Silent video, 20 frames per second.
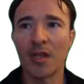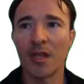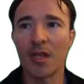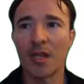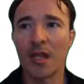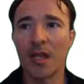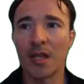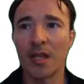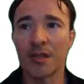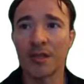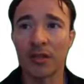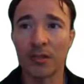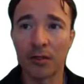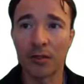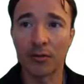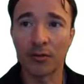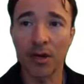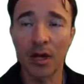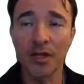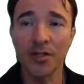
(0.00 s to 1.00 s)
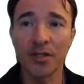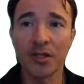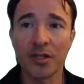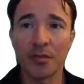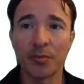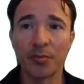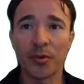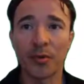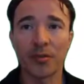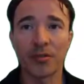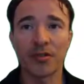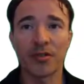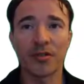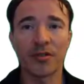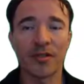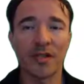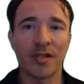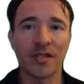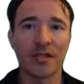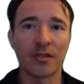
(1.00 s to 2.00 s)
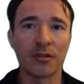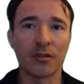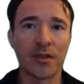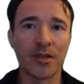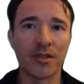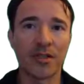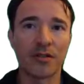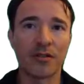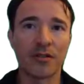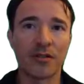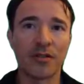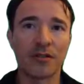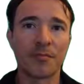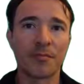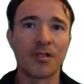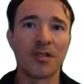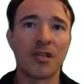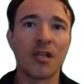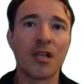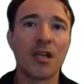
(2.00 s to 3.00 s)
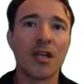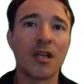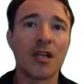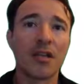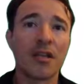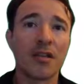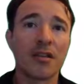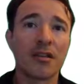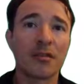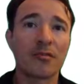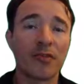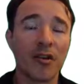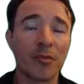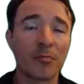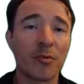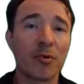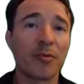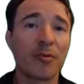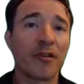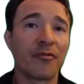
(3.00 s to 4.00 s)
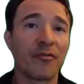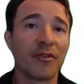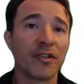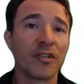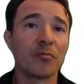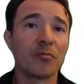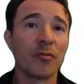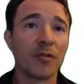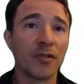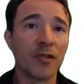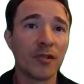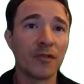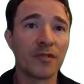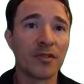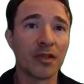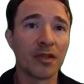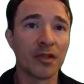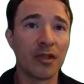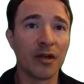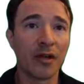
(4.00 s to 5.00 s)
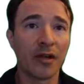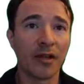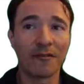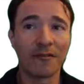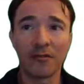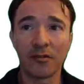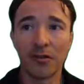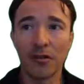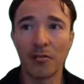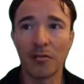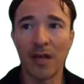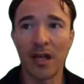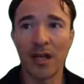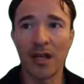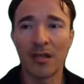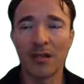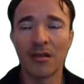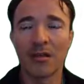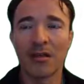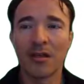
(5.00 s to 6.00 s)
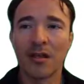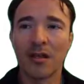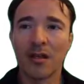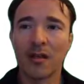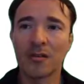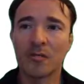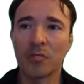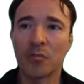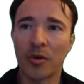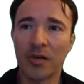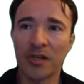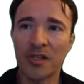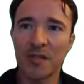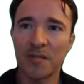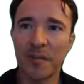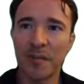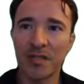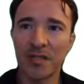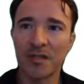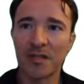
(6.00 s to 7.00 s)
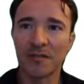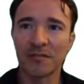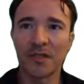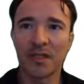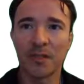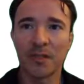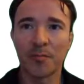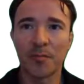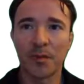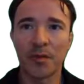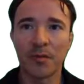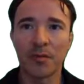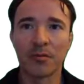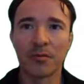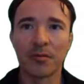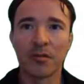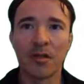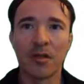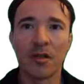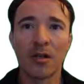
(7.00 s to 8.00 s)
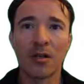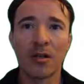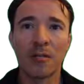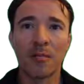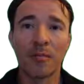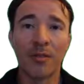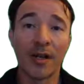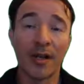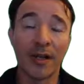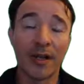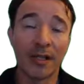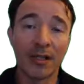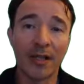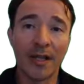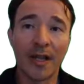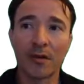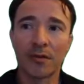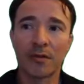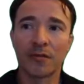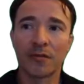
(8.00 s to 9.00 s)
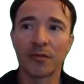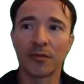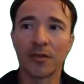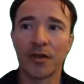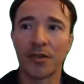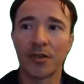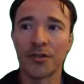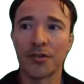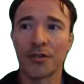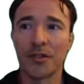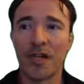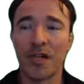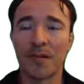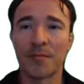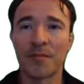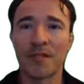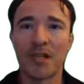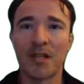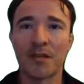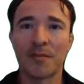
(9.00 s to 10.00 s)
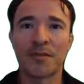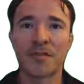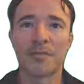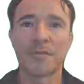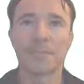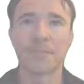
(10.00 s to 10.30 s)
In the Lagrangian approach to the acceleration terms, the frame of reference moves along a flow path. It's more expensive to compute, but it allows for larger time steps.